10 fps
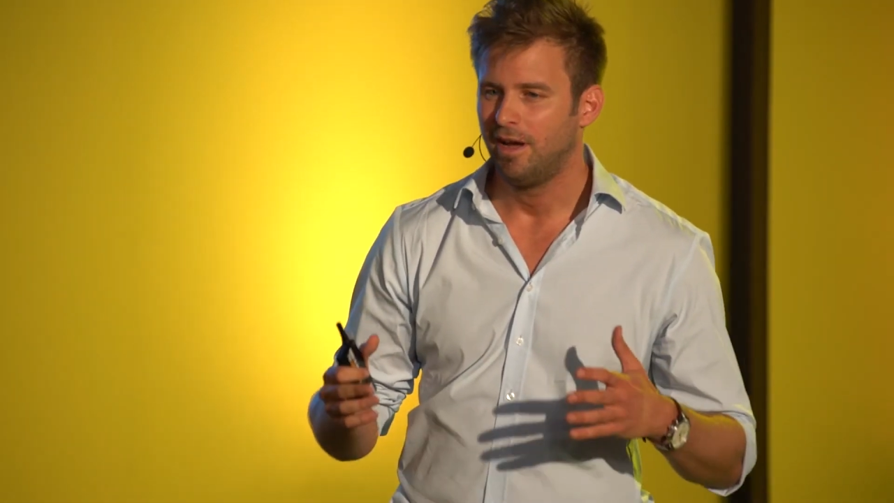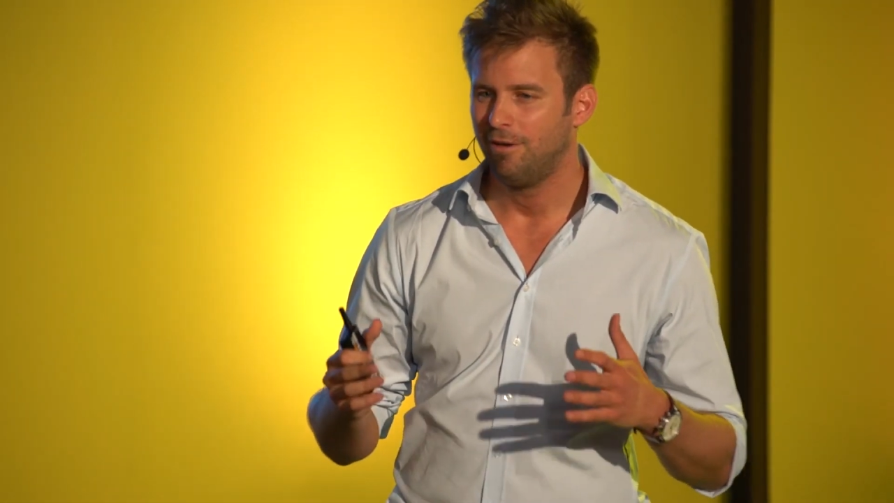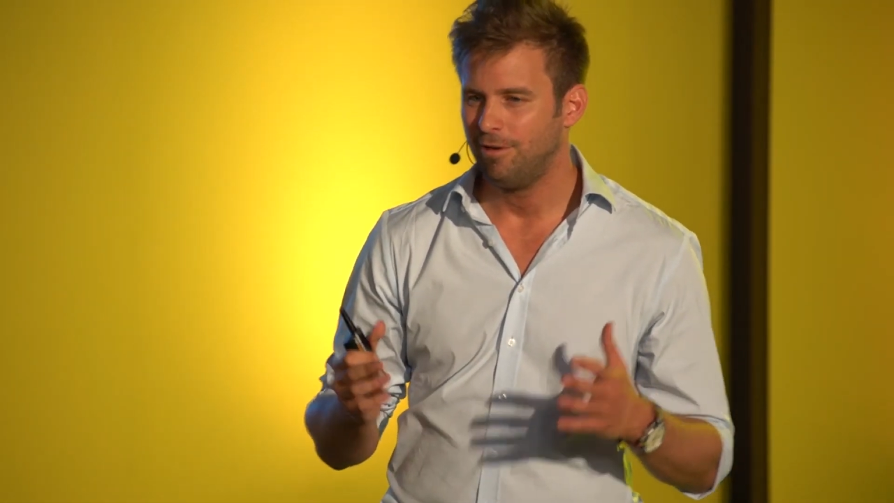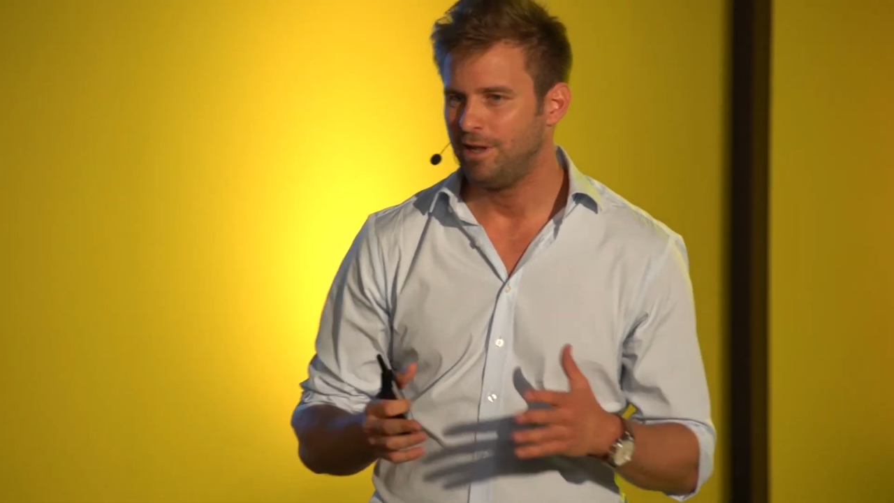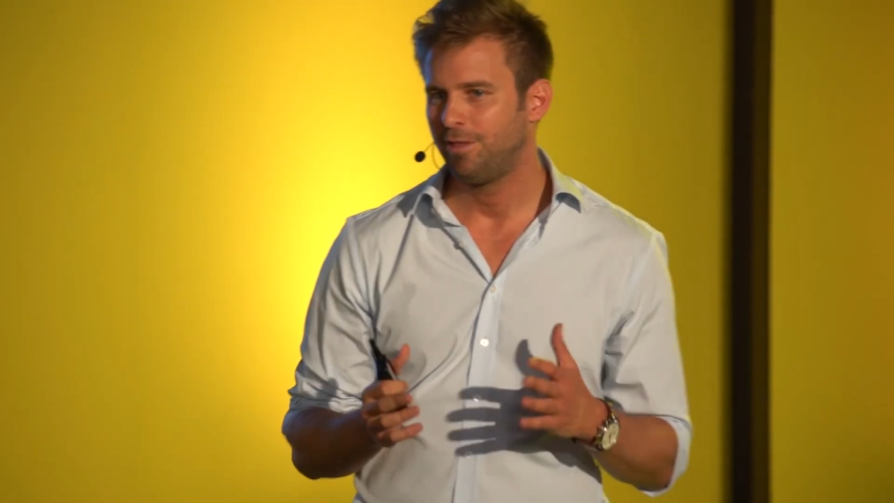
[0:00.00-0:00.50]
I
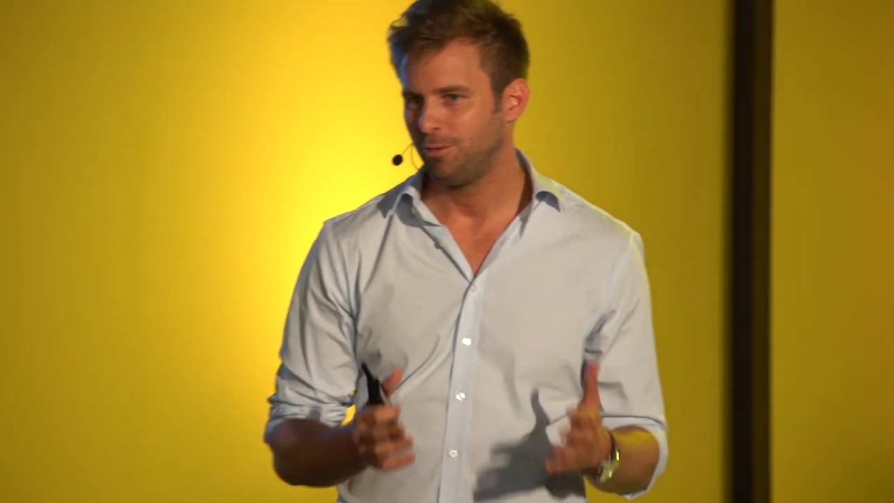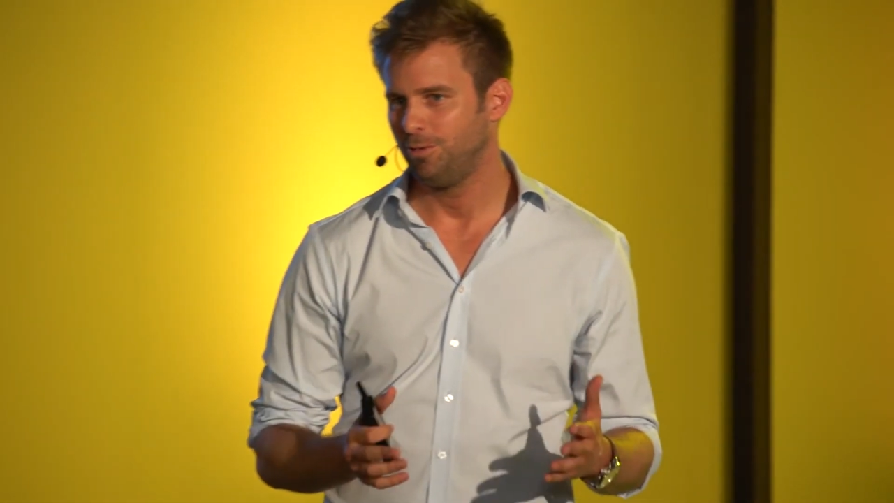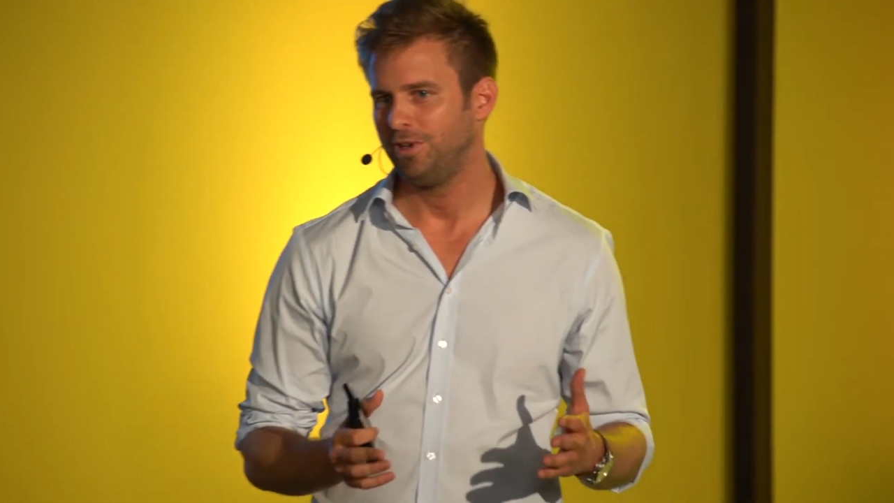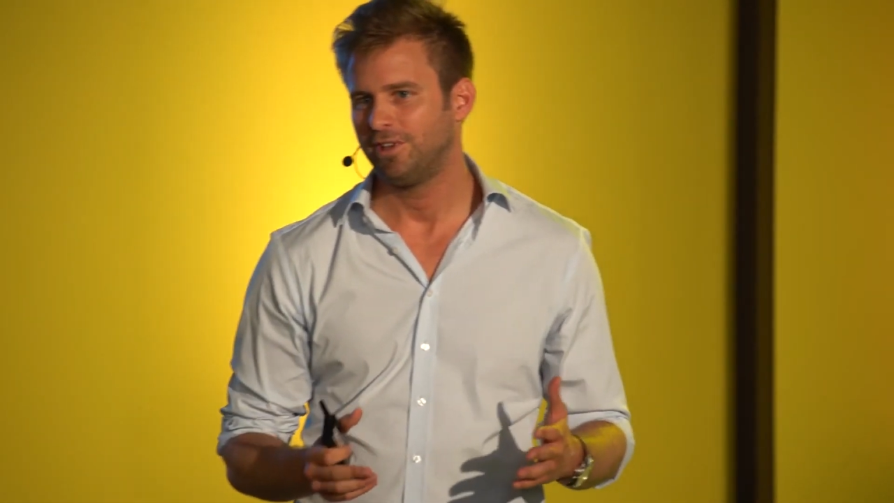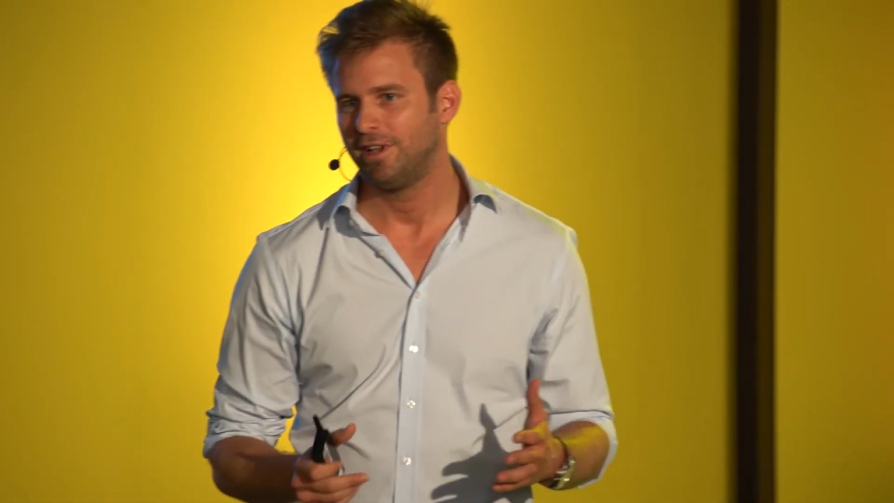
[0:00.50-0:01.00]
really think
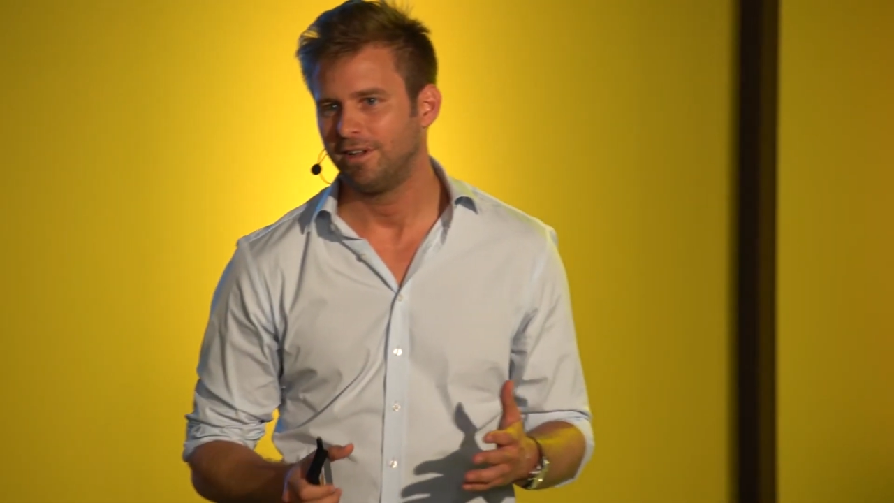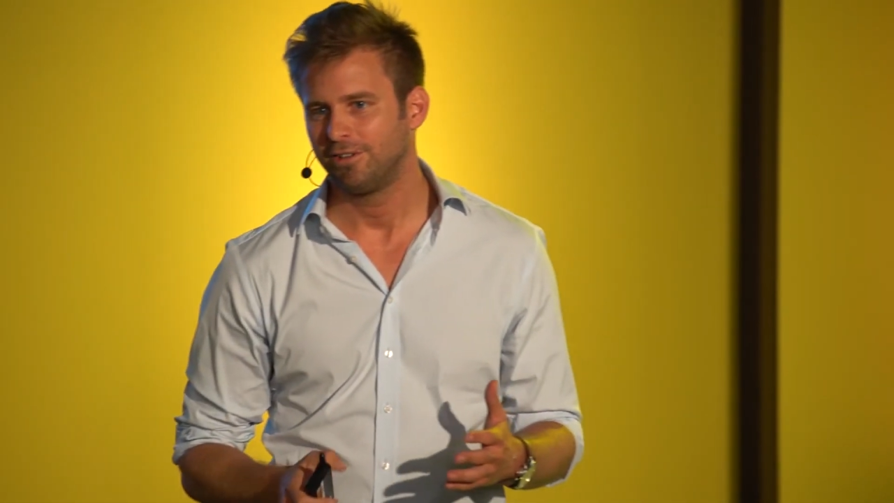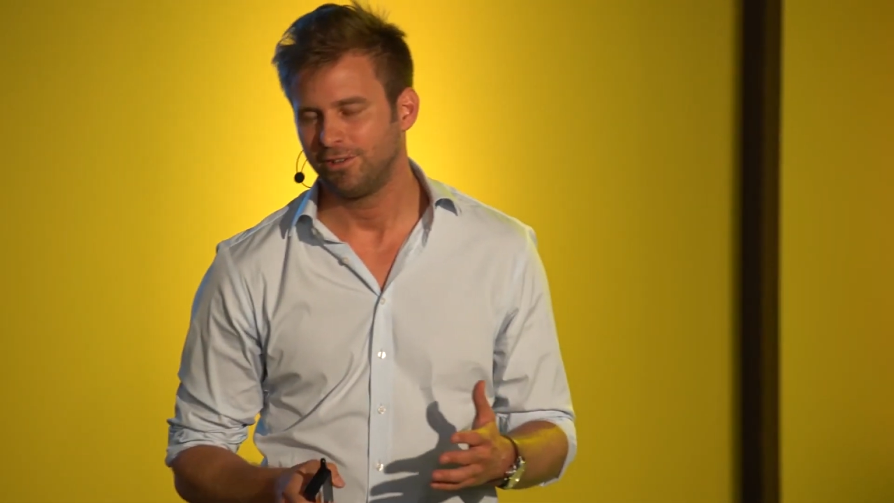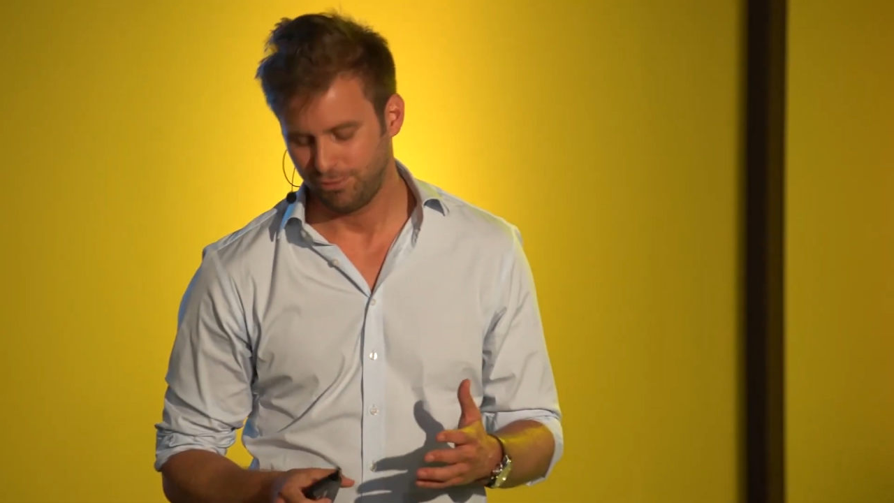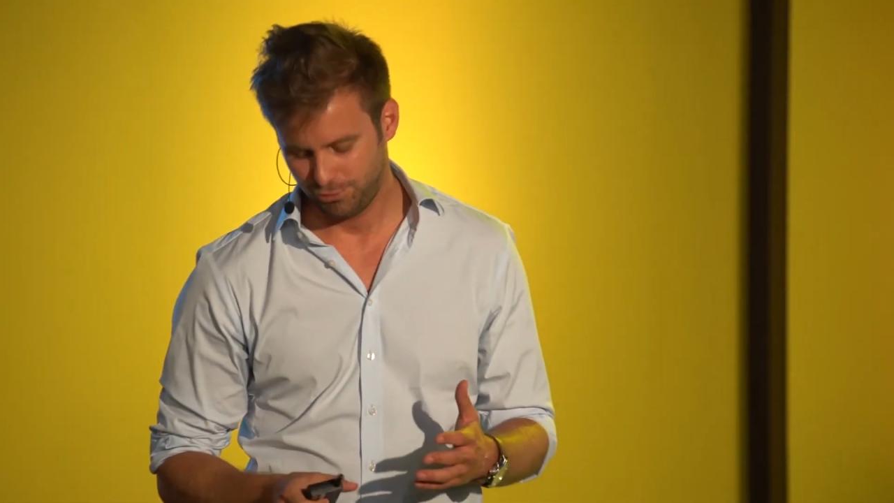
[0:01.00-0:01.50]
we're selling
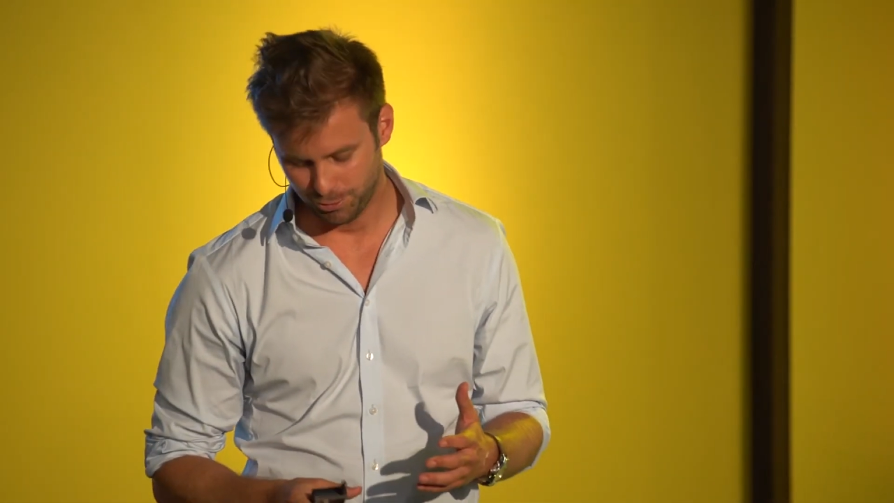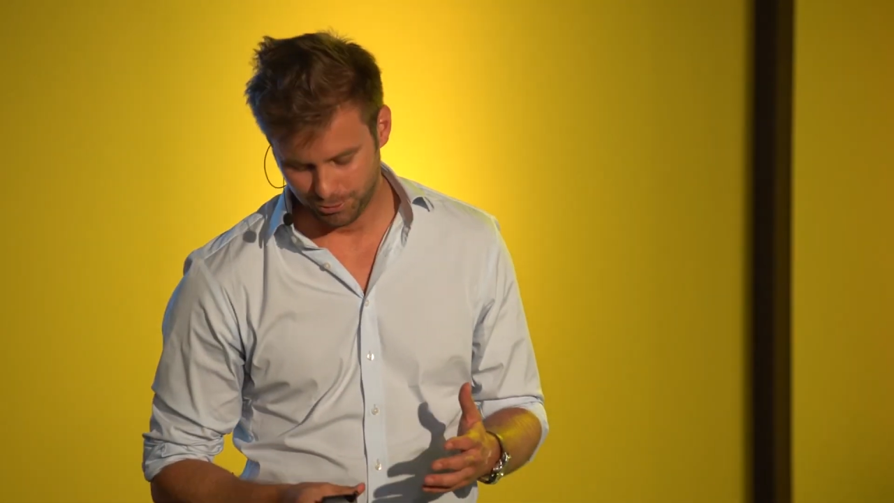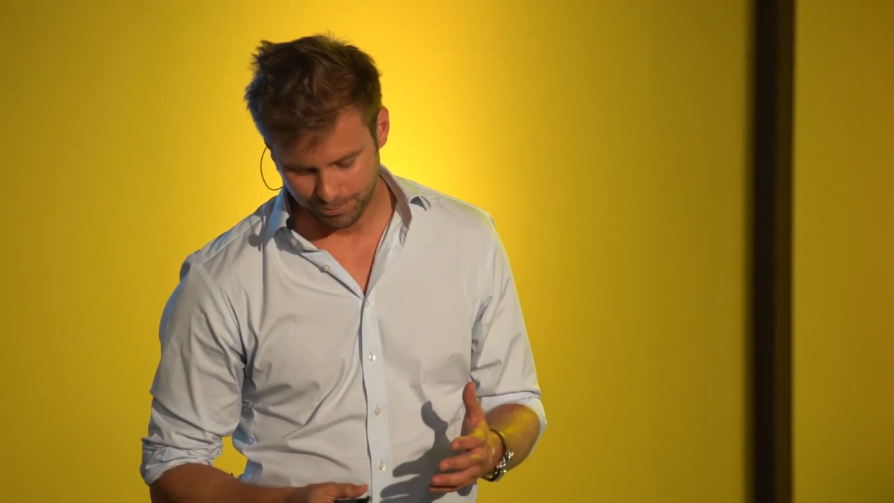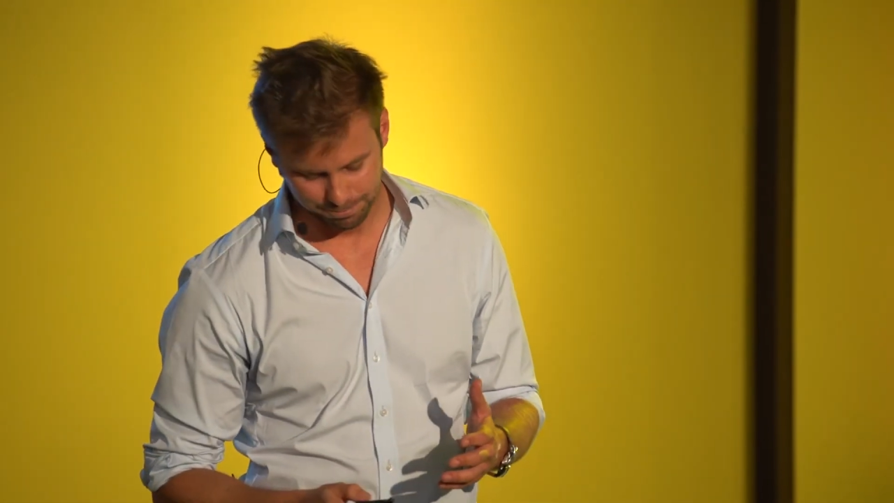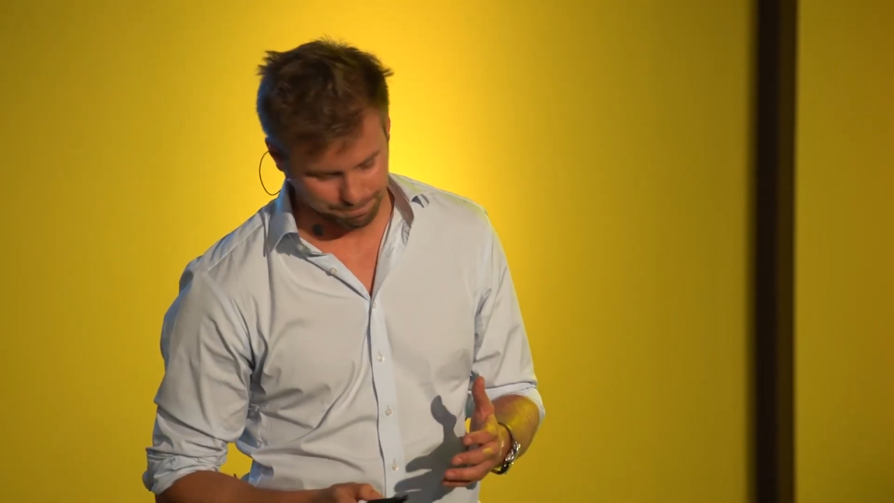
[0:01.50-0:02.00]
ourselves short.